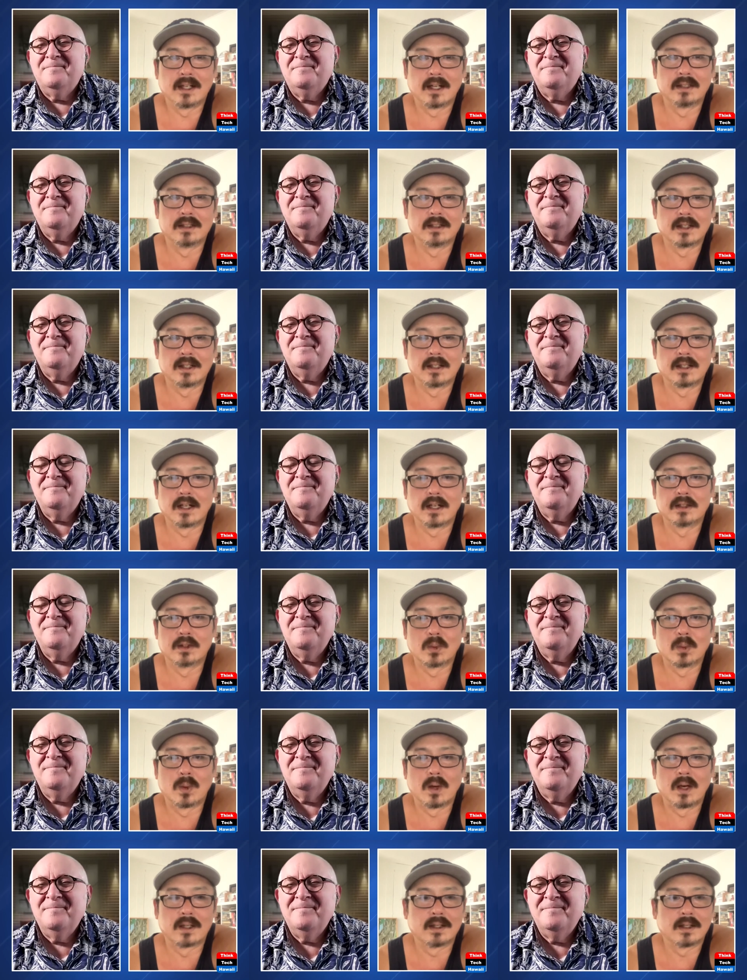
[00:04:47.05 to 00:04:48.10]
Speaker 1: under
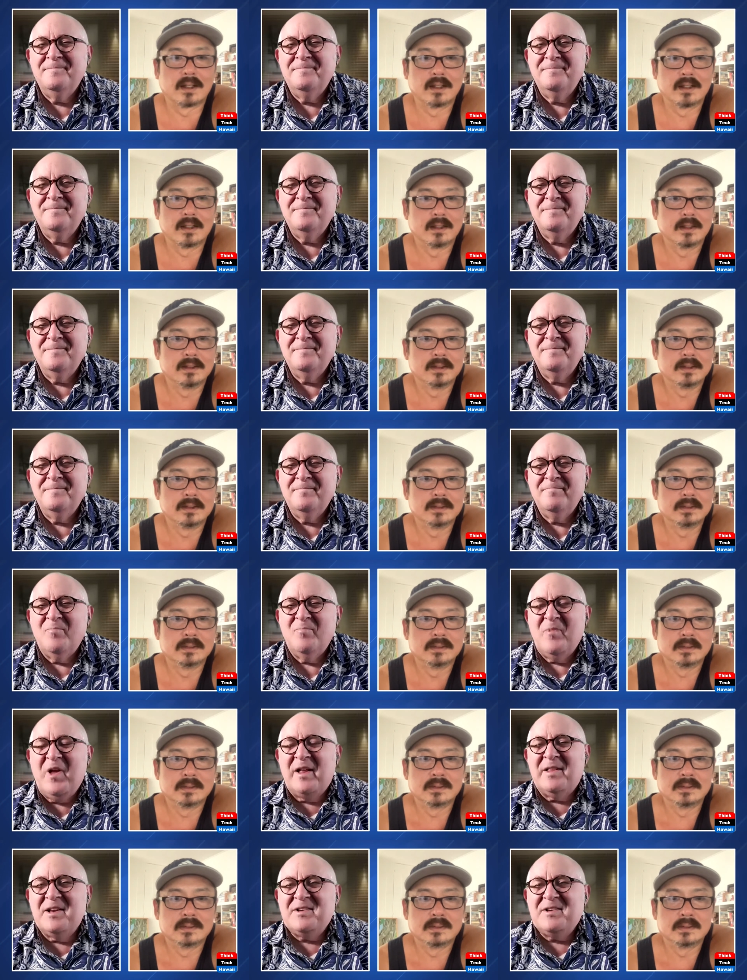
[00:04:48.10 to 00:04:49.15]
underwater.
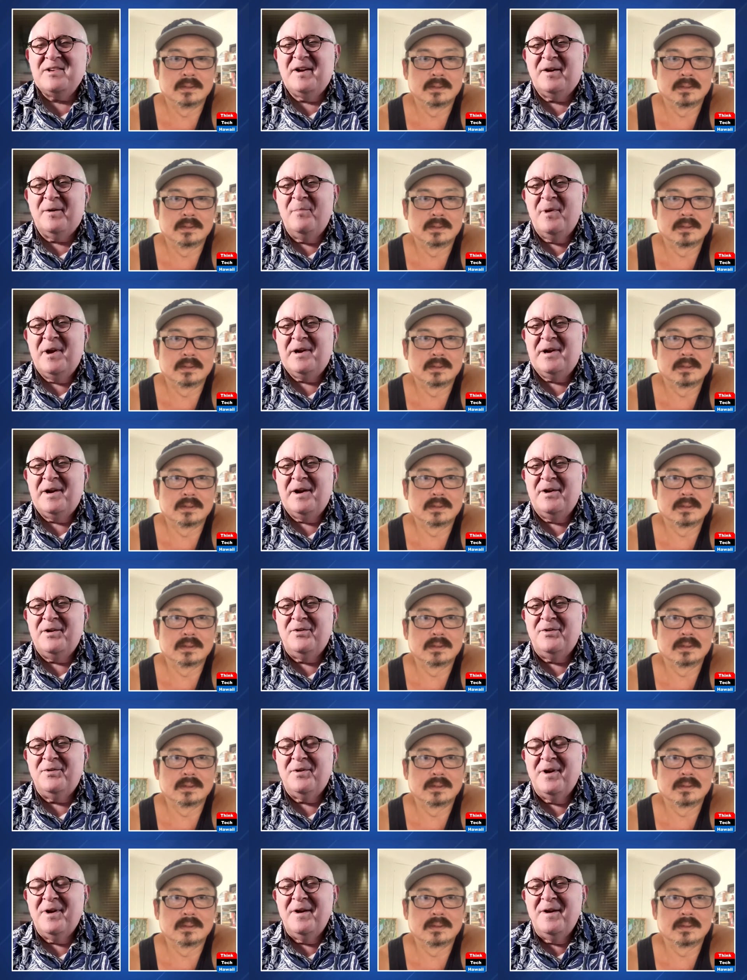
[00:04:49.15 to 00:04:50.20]
Speaker 2: Yeah, let's take a minute and
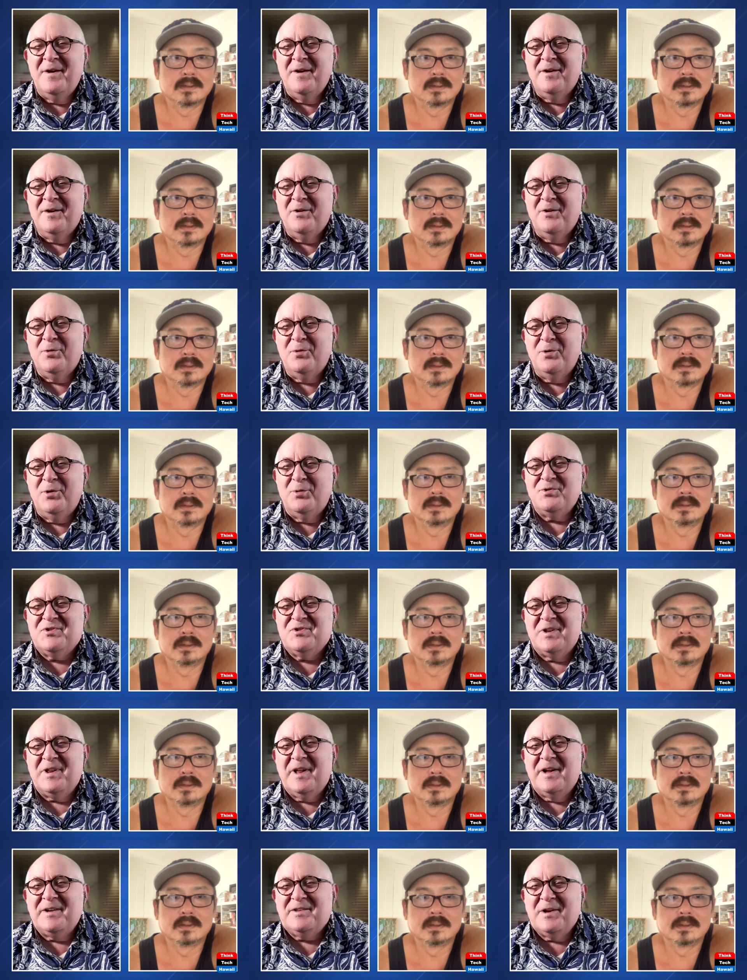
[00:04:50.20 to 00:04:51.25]
you, you, you
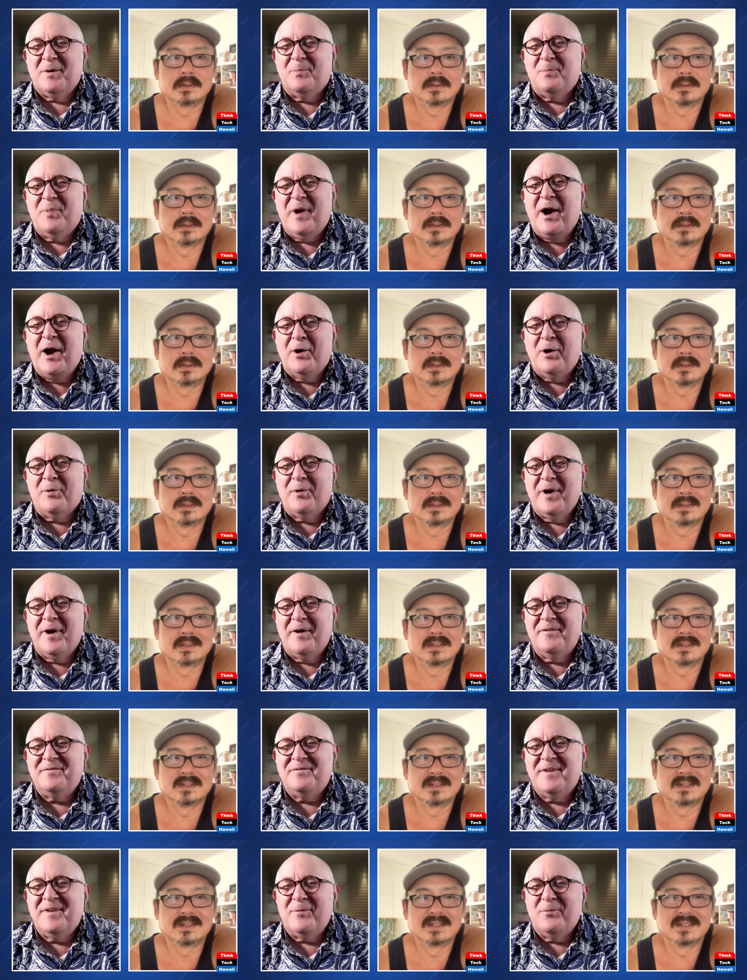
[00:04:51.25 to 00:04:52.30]
selected a paragraph
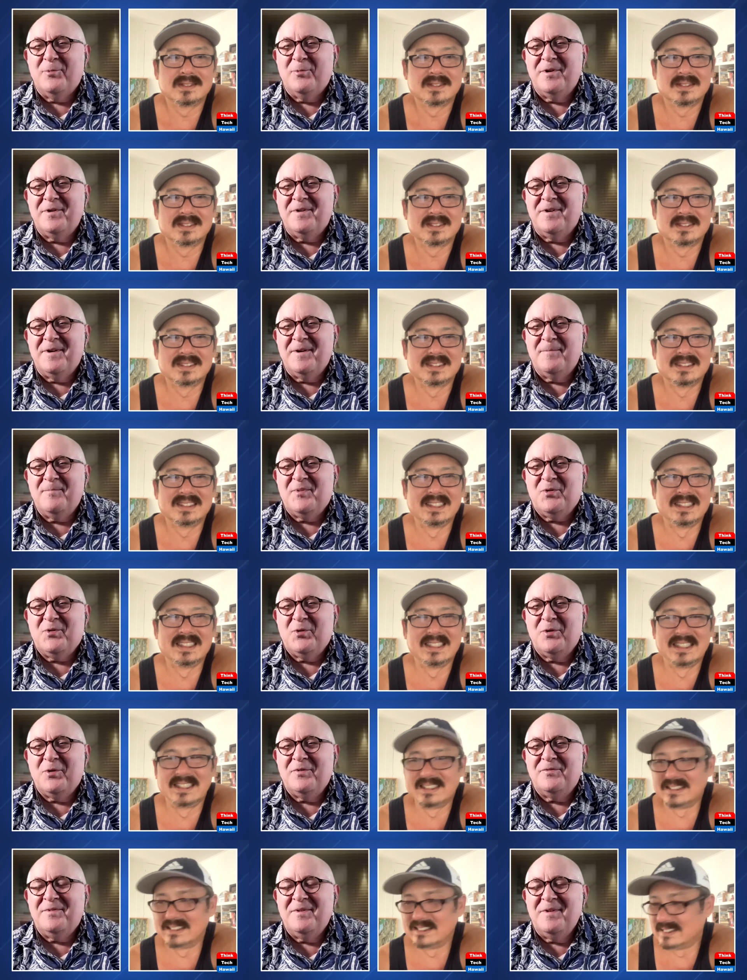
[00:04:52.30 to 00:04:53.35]
that would um,
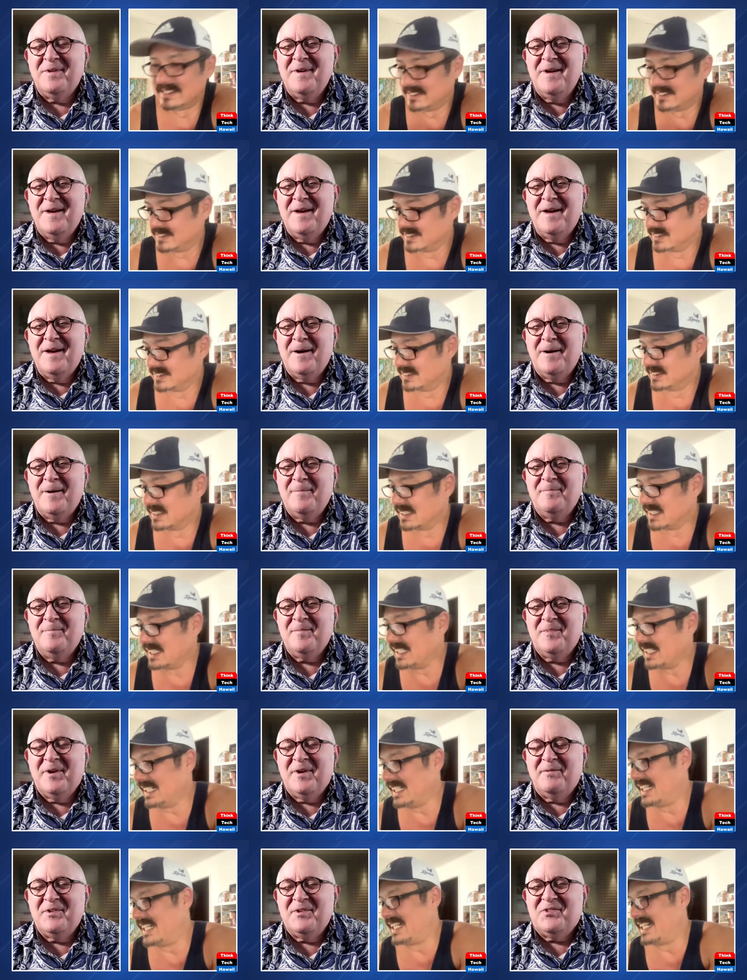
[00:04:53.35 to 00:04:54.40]
sort of um,
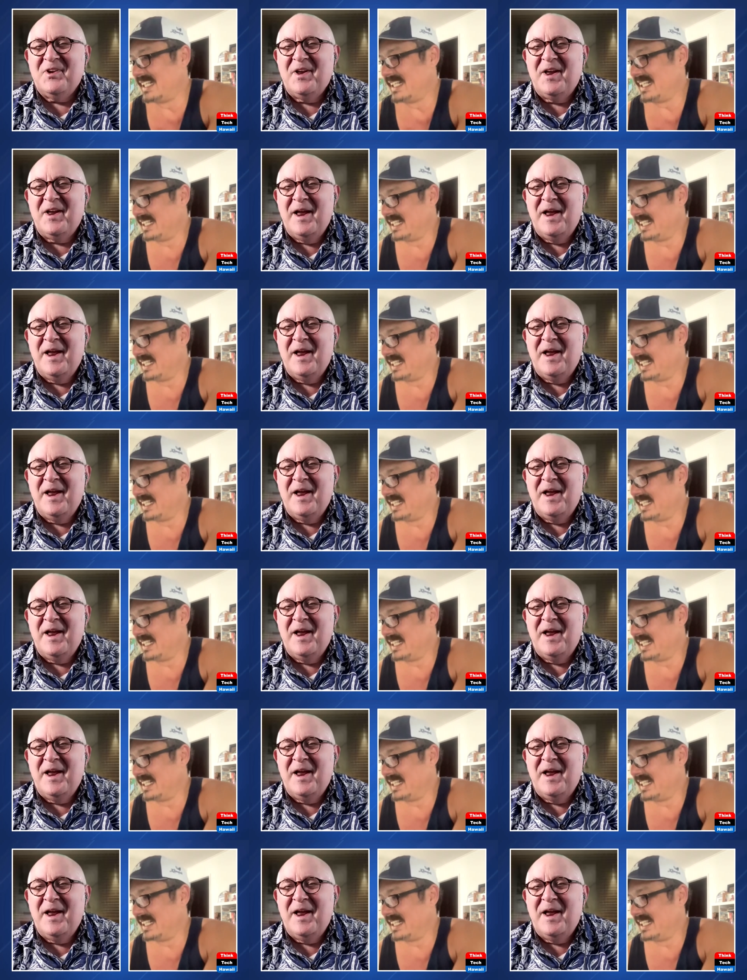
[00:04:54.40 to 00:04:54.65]
give us a